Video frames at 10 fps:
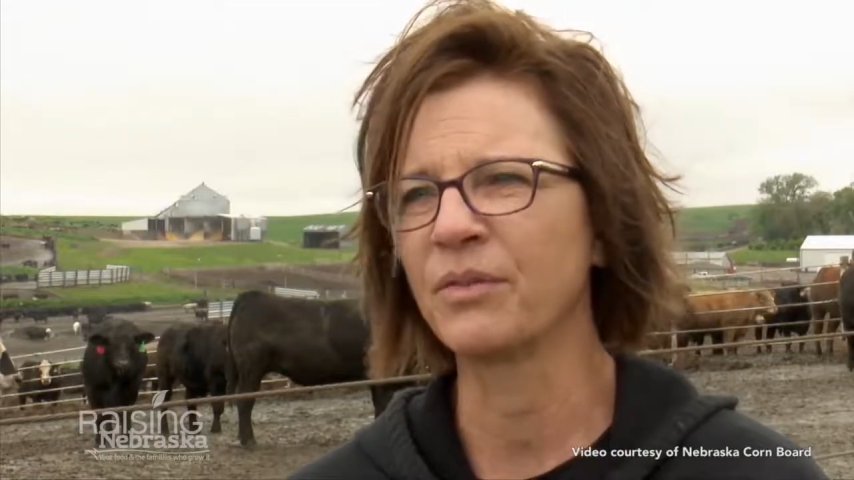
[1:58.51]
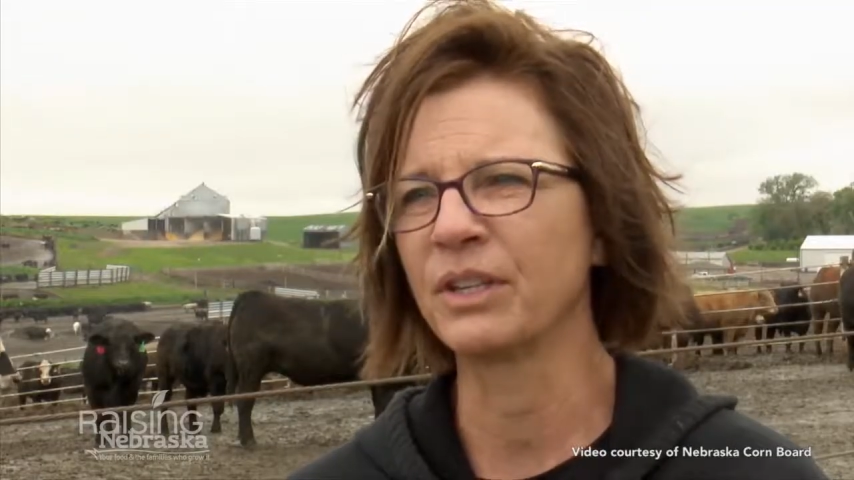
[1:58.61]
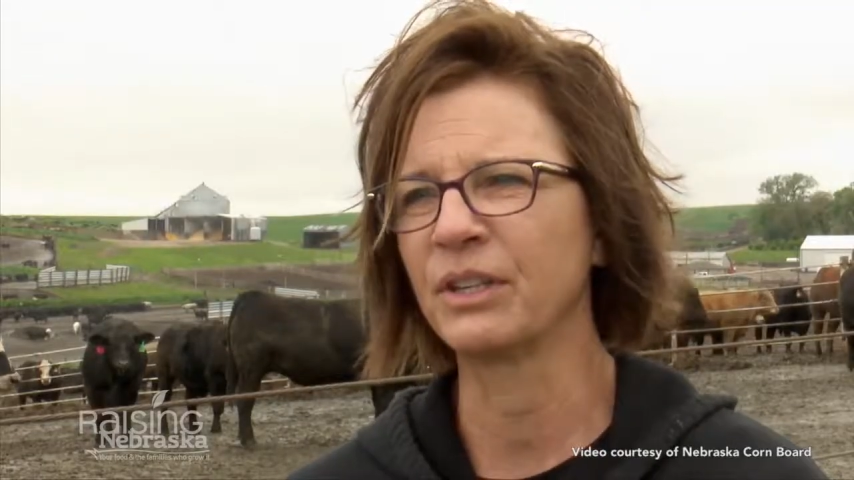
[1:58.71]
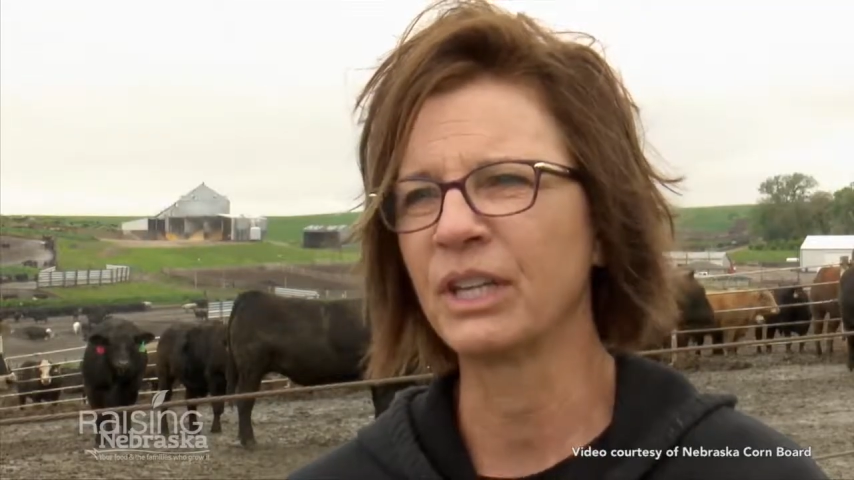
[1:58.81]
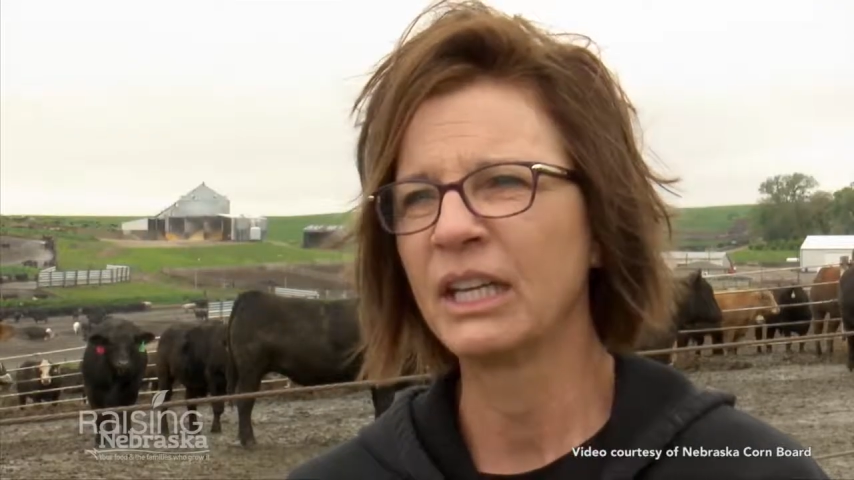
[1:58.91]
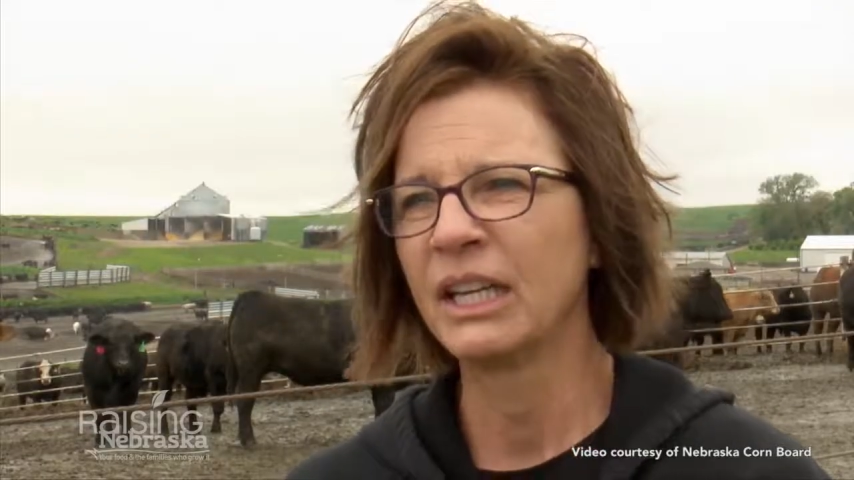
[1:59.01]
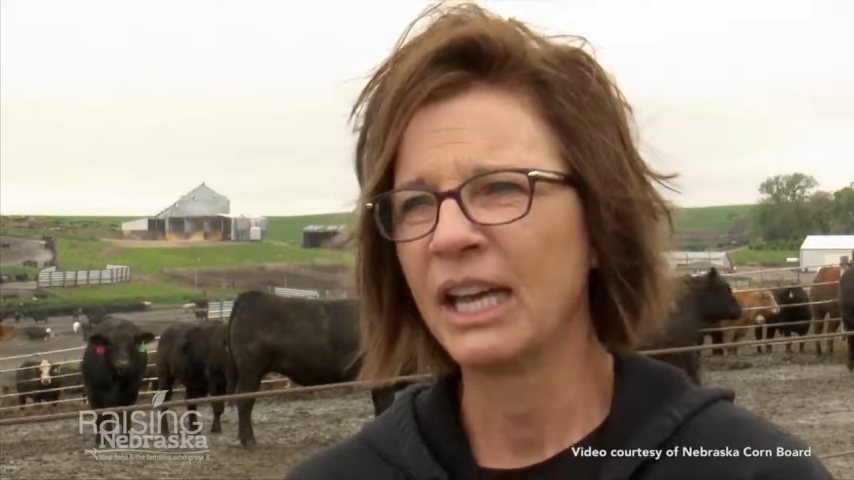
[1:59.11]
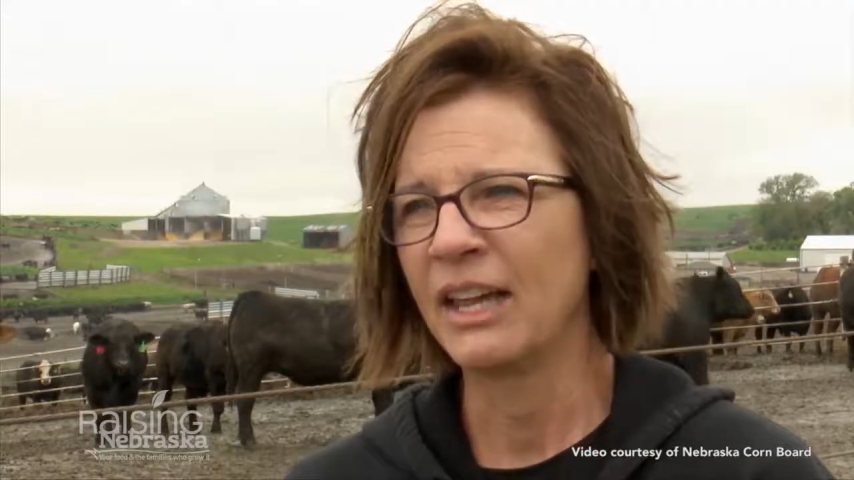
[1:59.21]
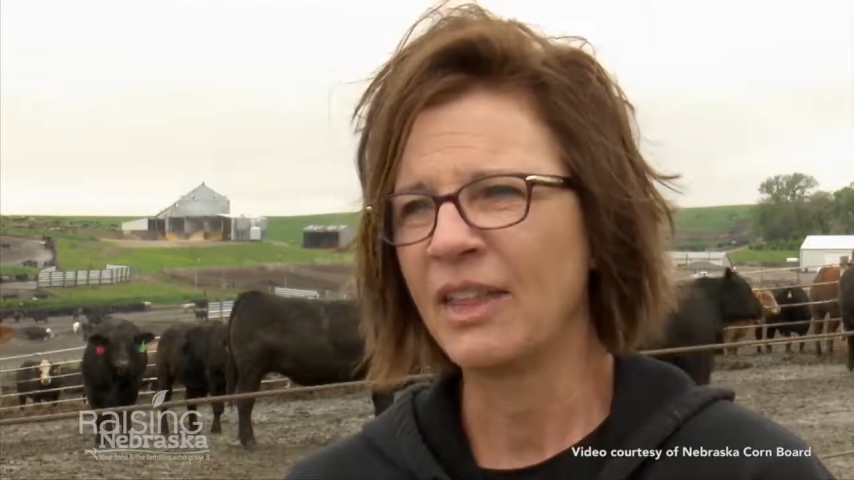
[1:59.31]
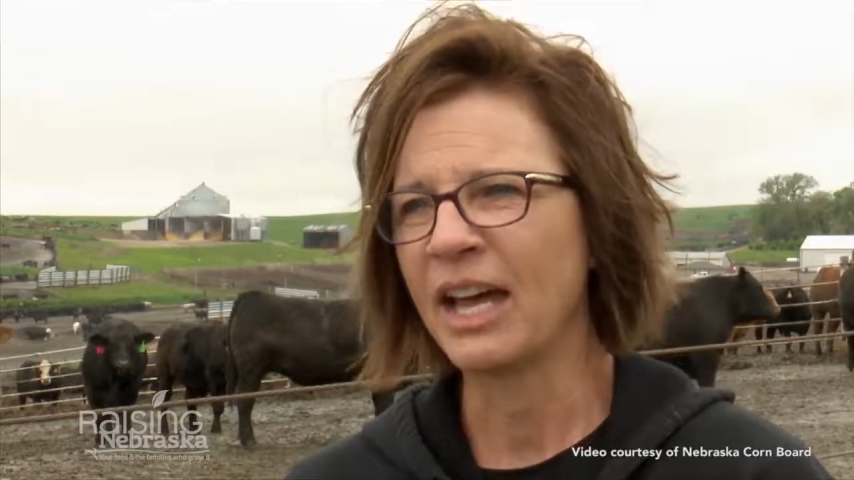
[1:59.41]
field
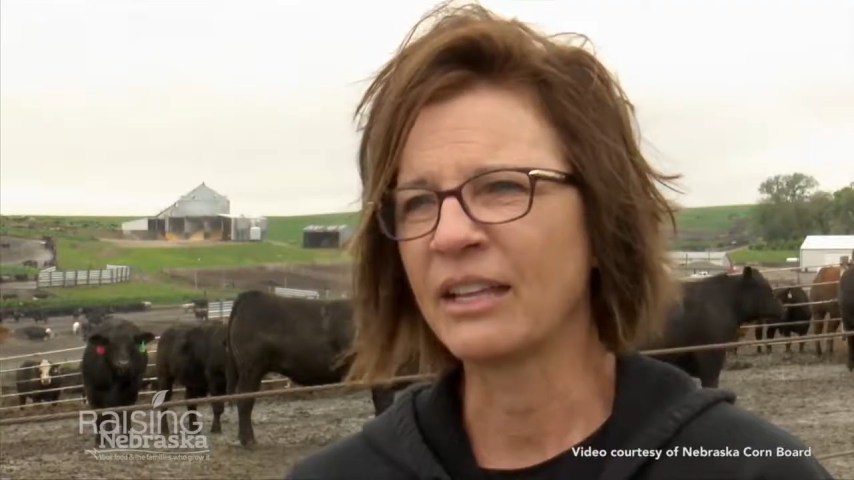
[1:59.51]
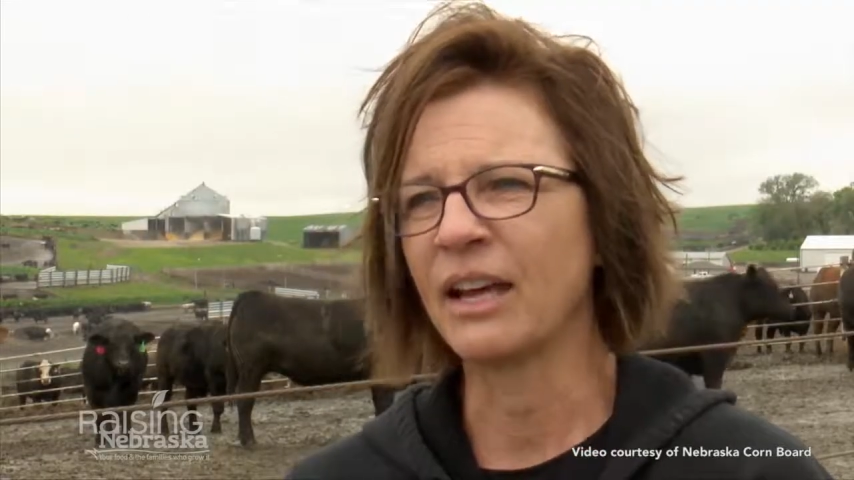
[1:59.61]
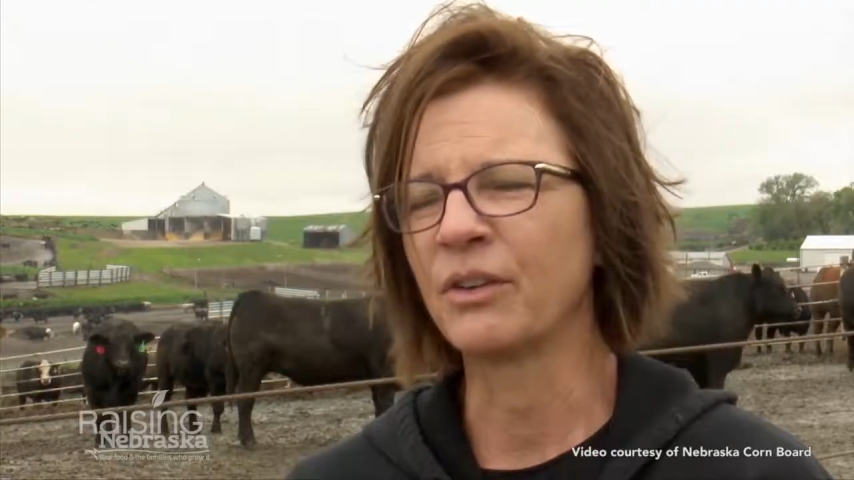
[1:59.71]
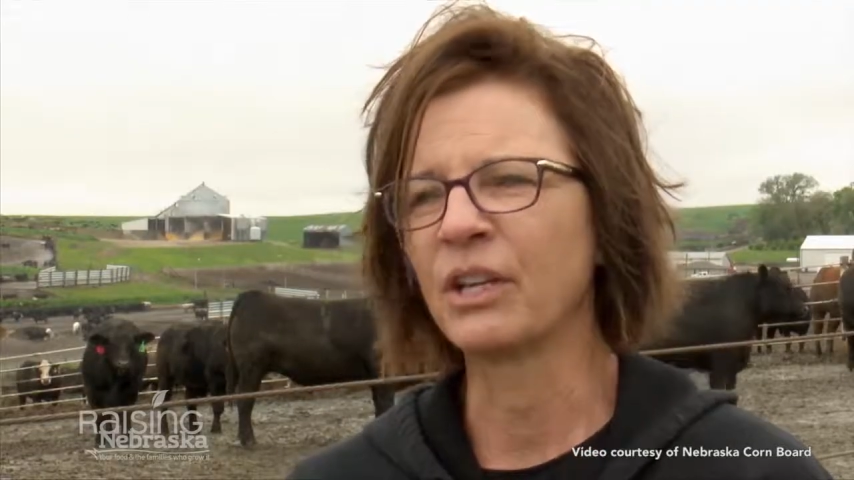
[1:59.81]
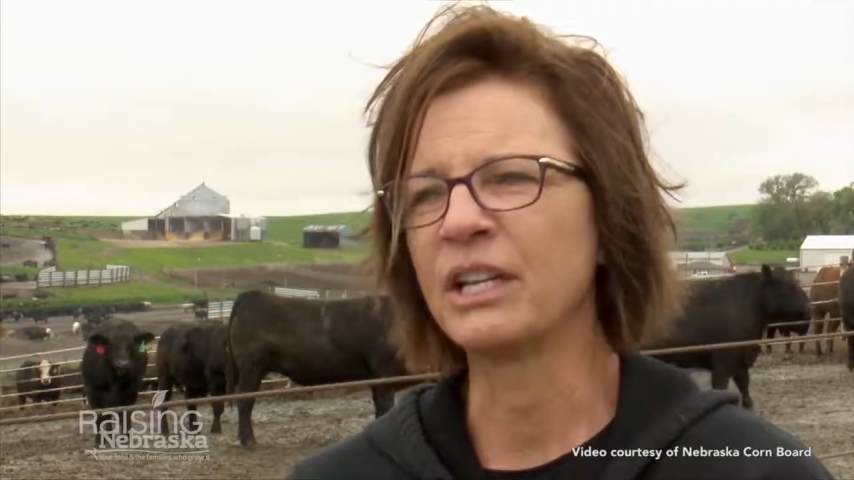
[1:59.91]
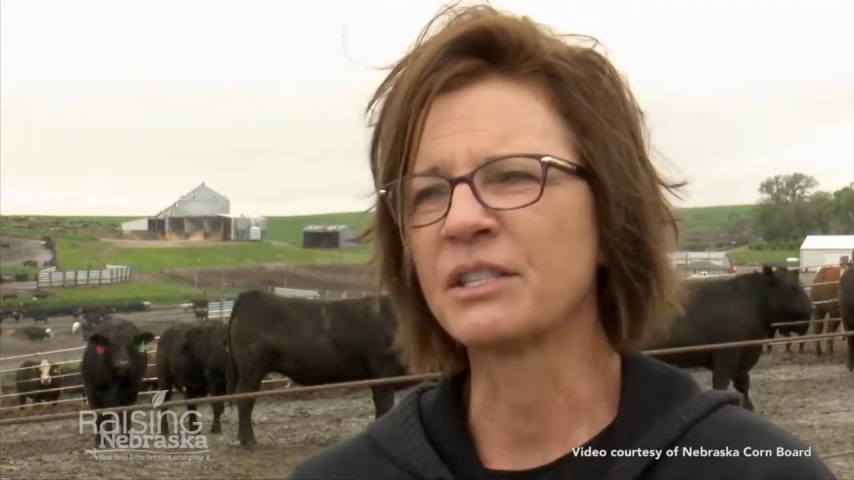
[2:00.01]
in that level.